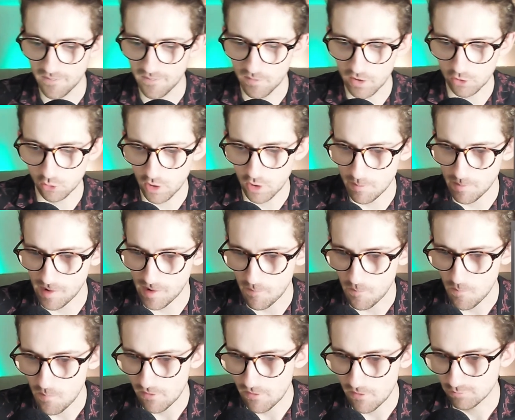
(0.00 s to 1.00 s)
That's right, Matt.
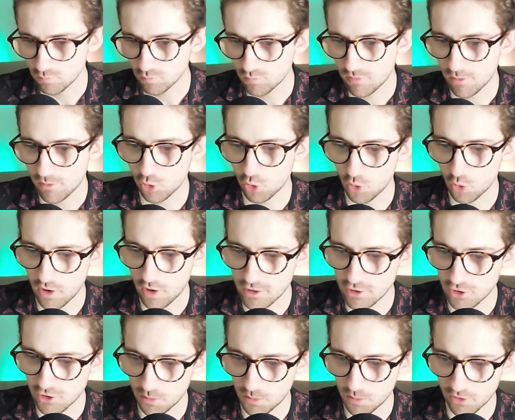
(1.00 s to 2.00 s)
Sure,
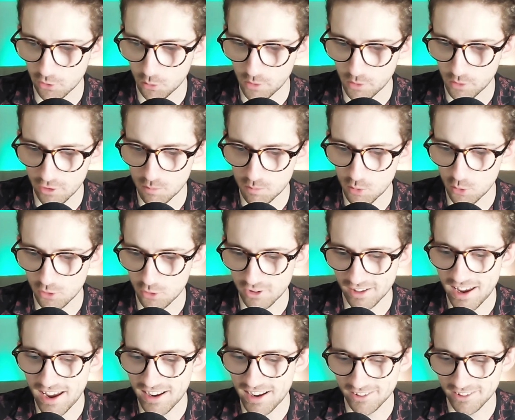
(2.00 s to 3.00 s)
Archie Thompson's wearing his boots in
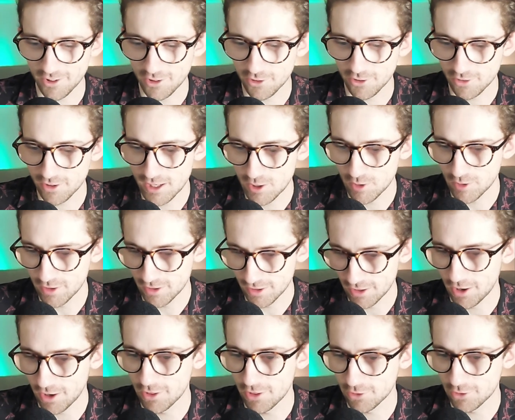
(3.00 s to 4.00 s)
case others on
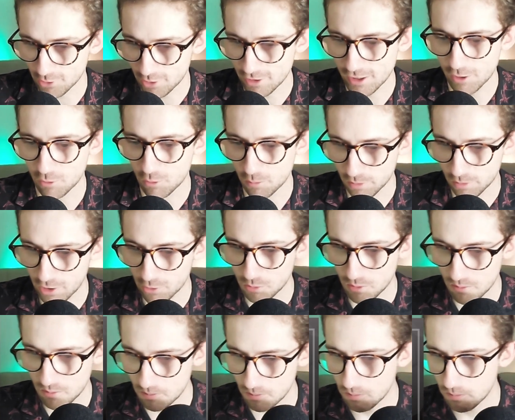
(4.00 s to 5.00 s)
the other side need a replacement.